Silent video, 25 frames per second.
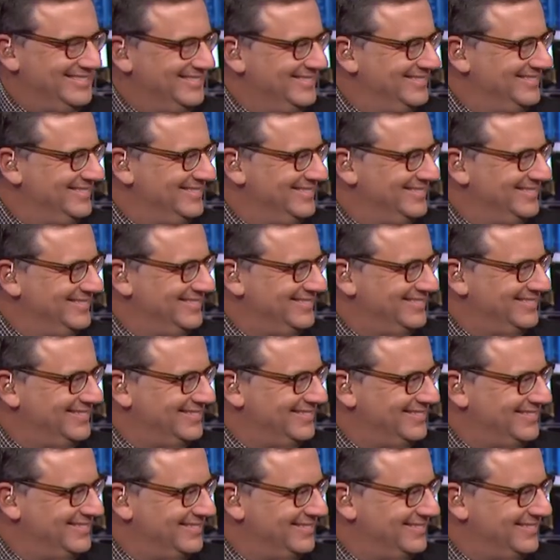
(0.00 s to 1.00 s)

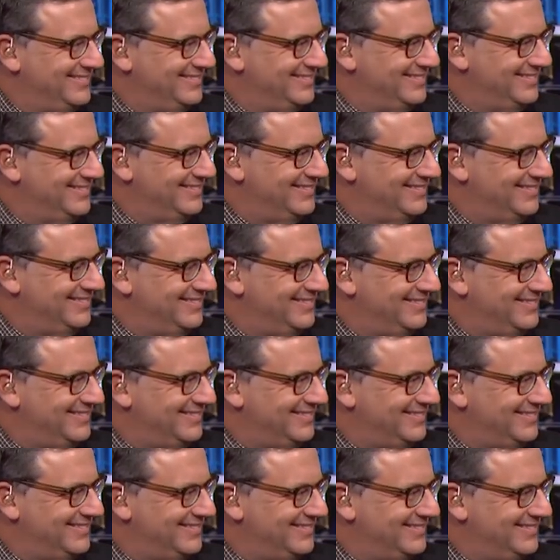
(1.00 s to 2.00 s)

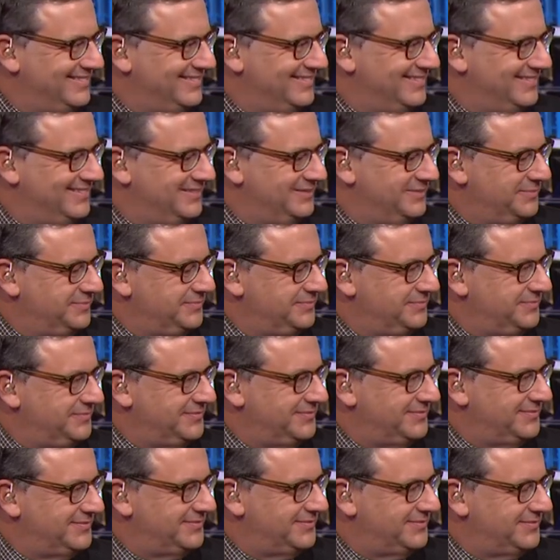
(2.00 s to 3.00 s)

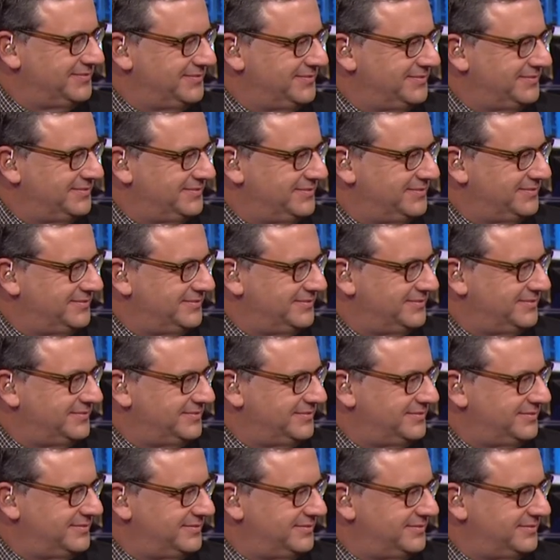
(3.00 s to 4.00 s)

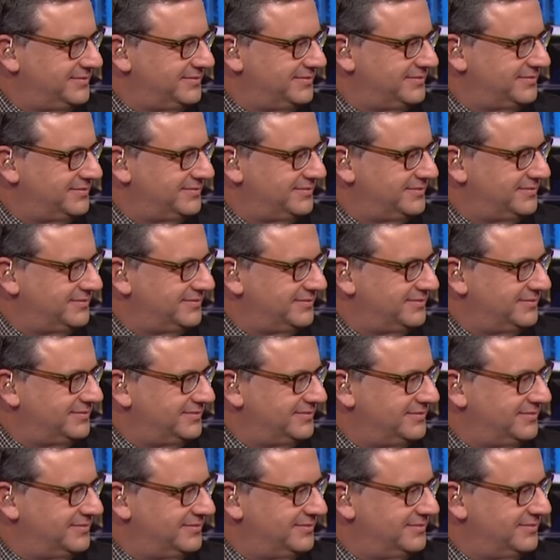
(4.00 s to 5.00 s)

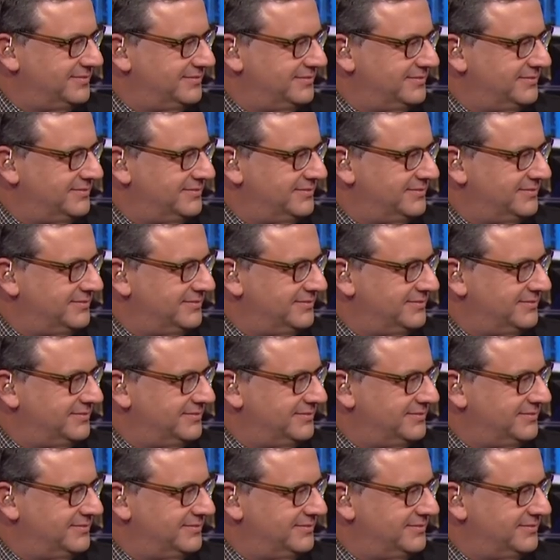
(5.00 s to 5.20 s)
[no speech]